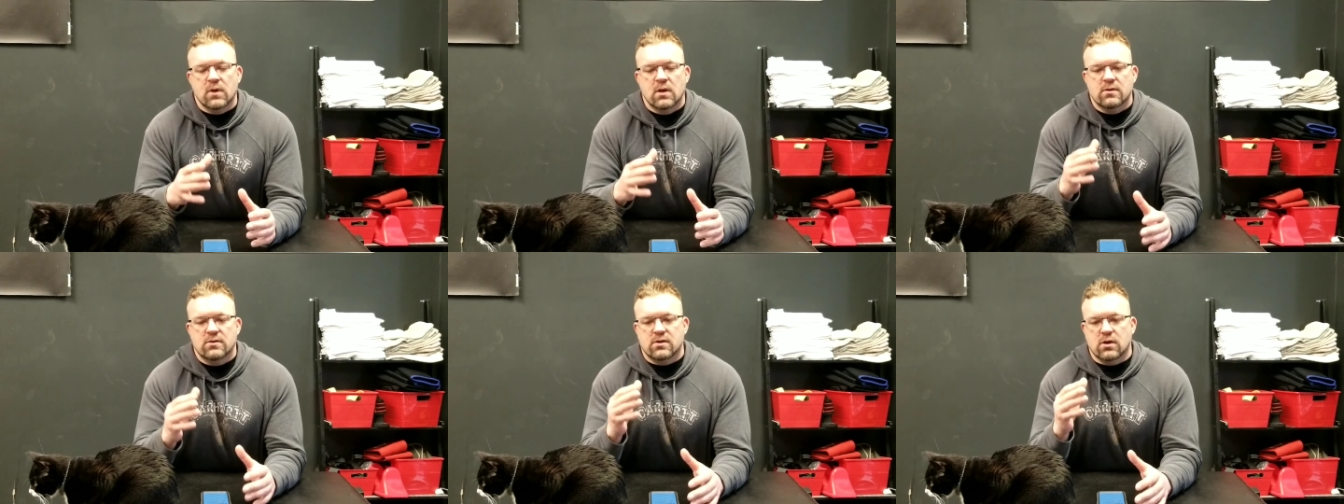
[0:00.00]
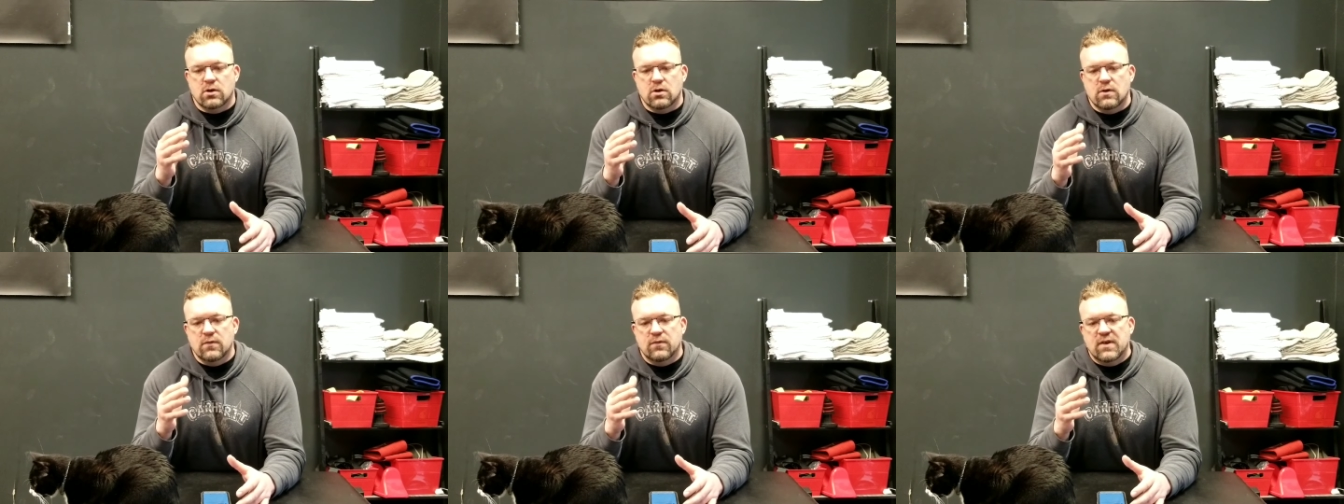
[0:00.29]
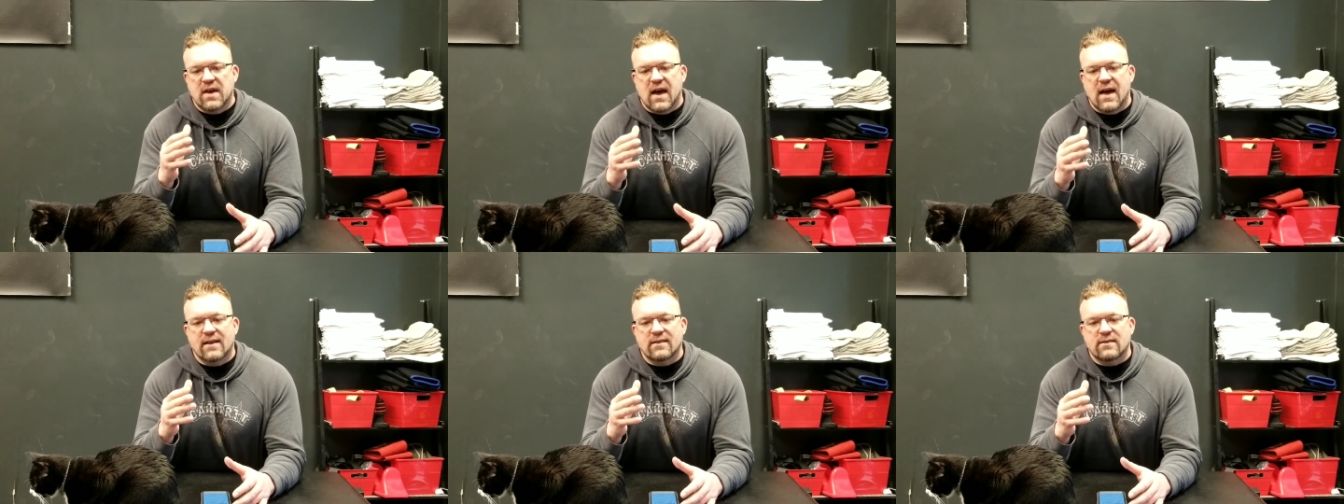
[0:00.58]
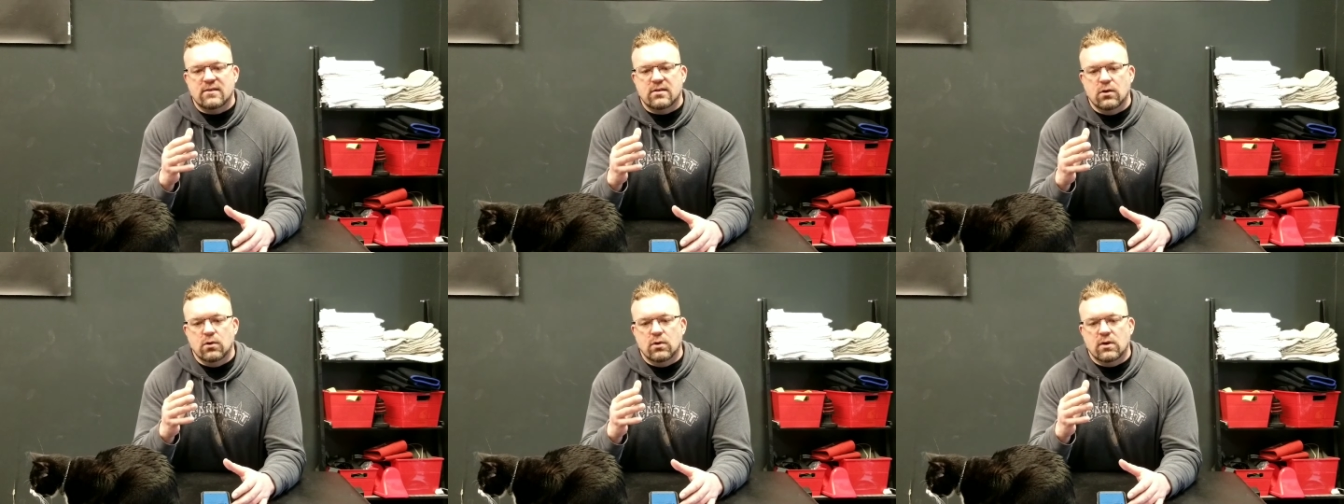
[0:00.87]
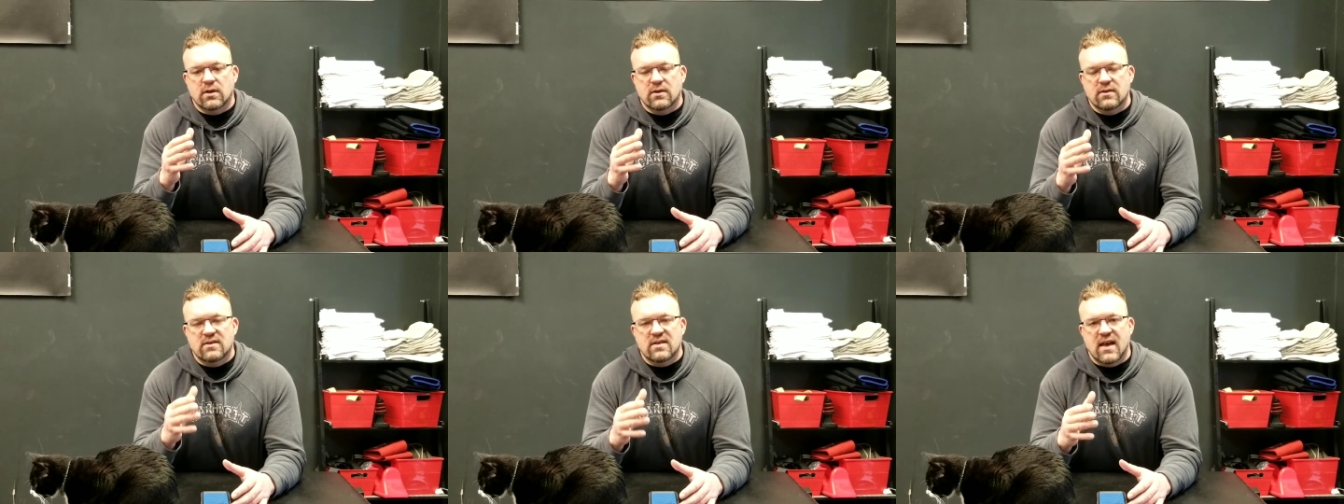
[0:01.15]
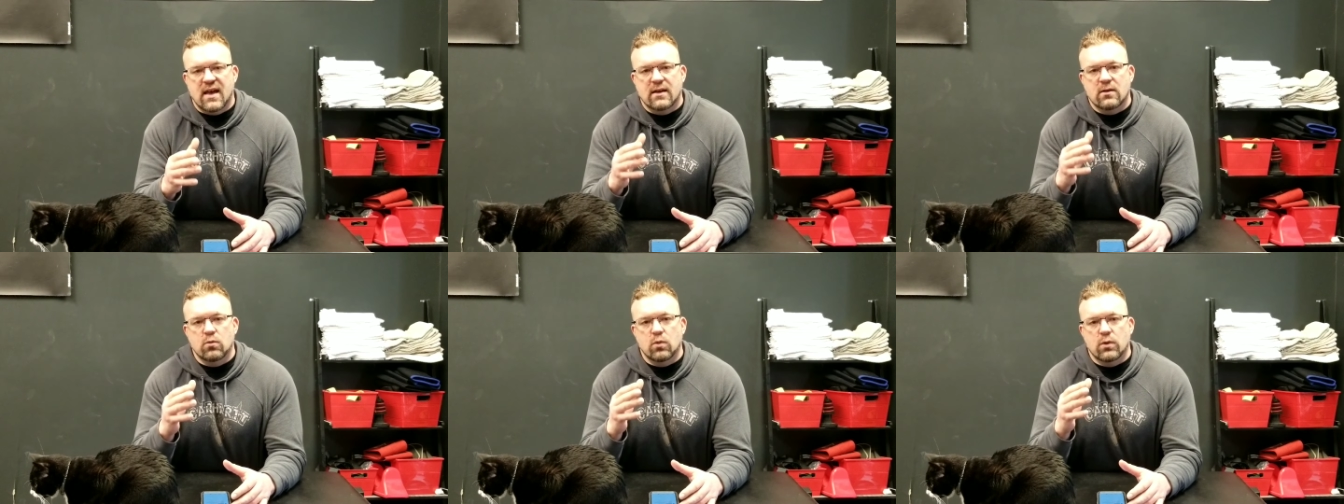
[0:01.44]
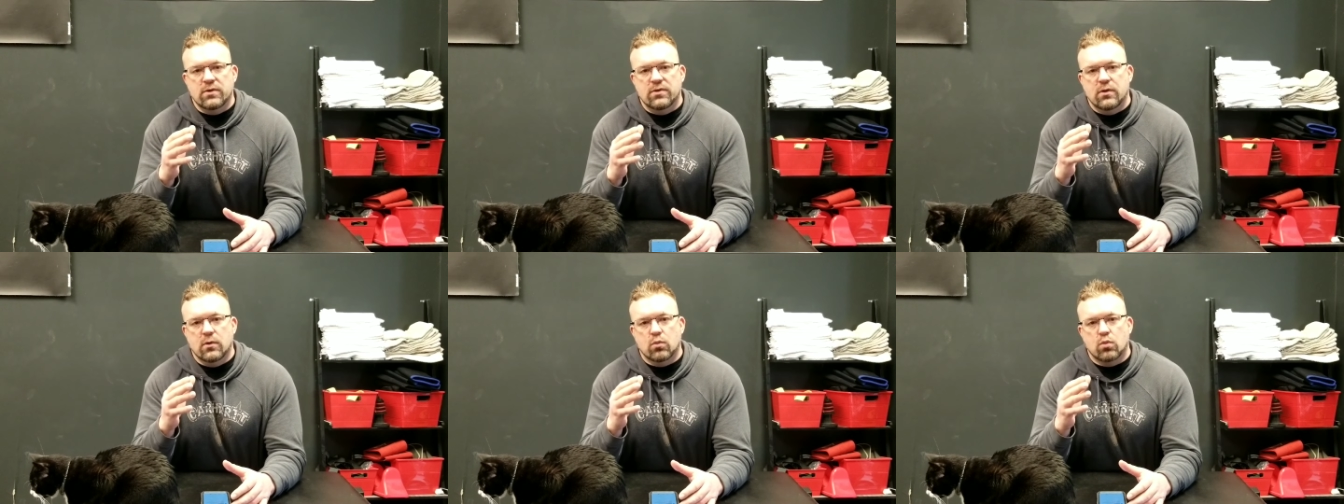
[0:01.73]
So you've got to contend
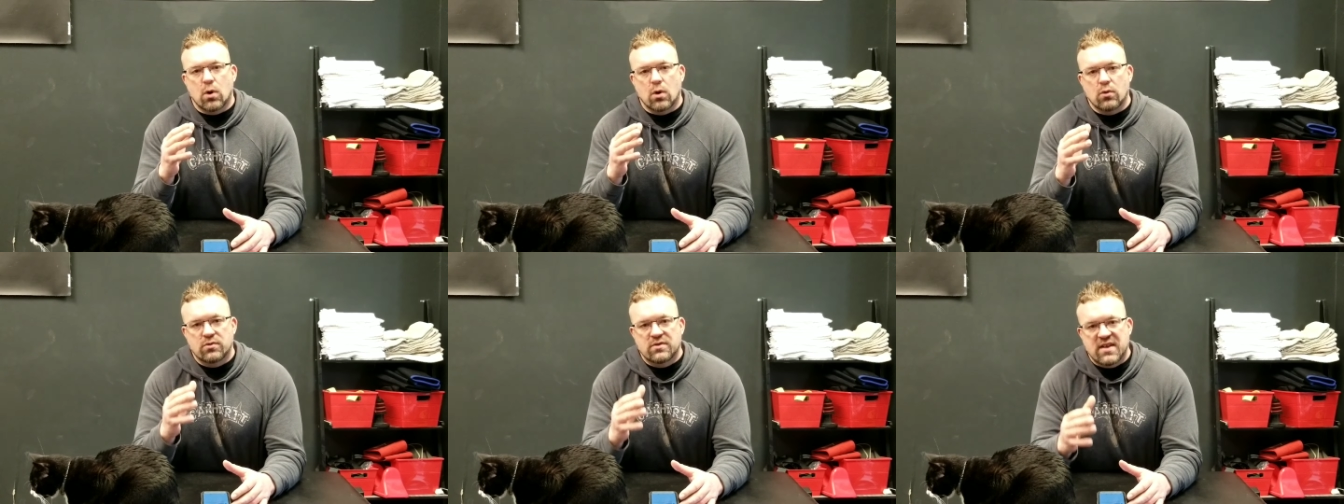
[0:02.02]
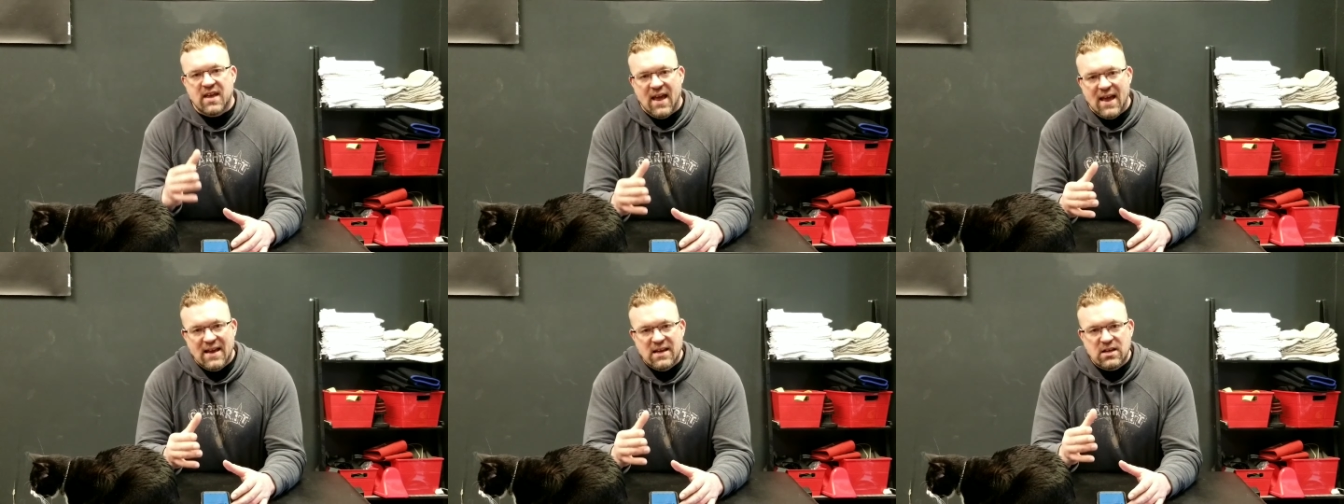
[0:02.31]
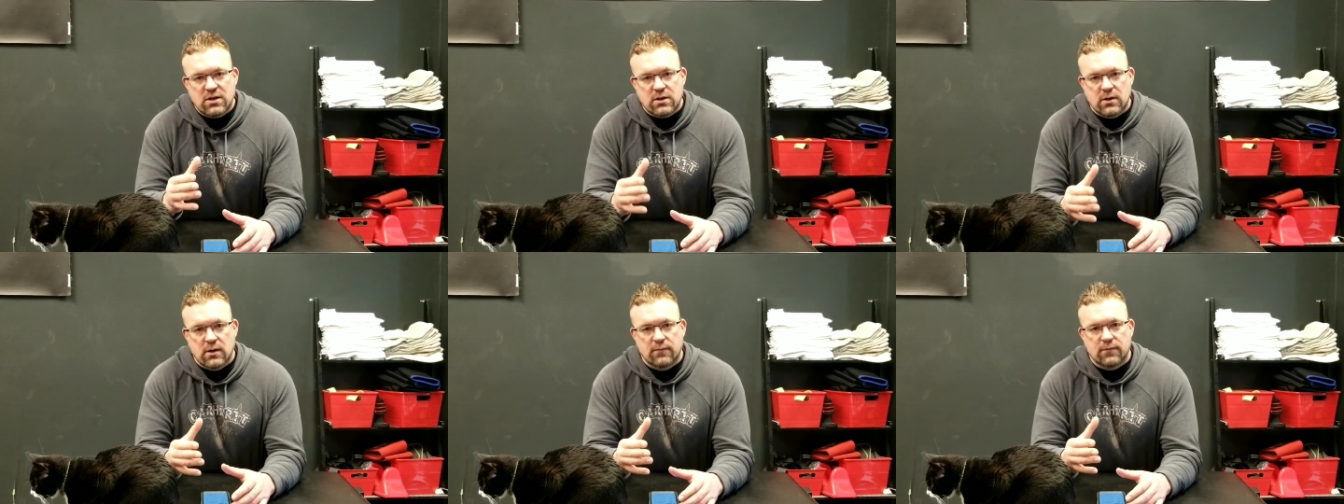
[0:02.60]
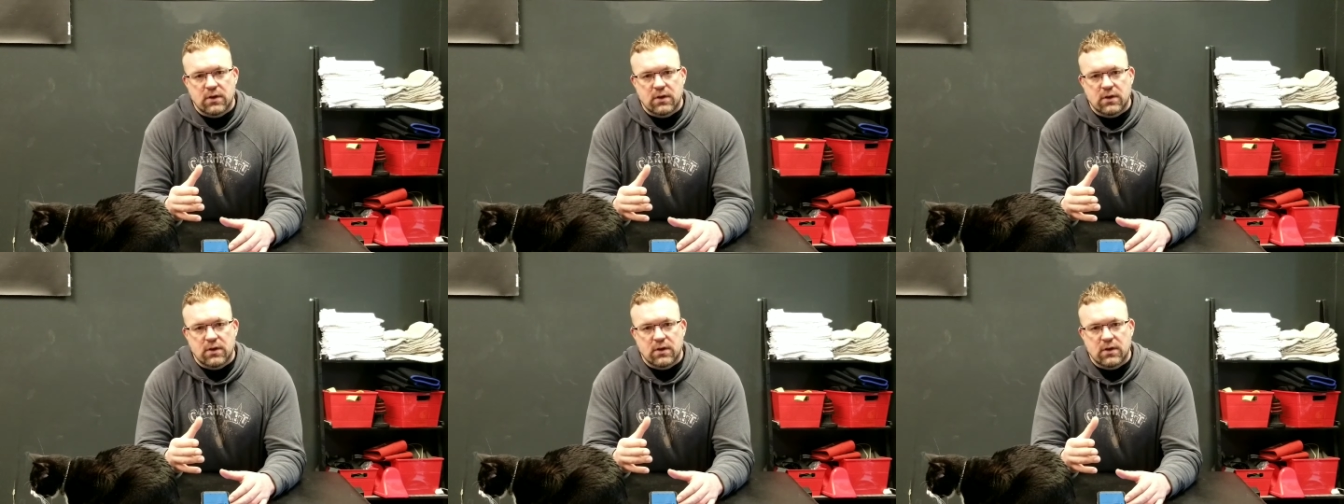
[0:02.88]
with the rotation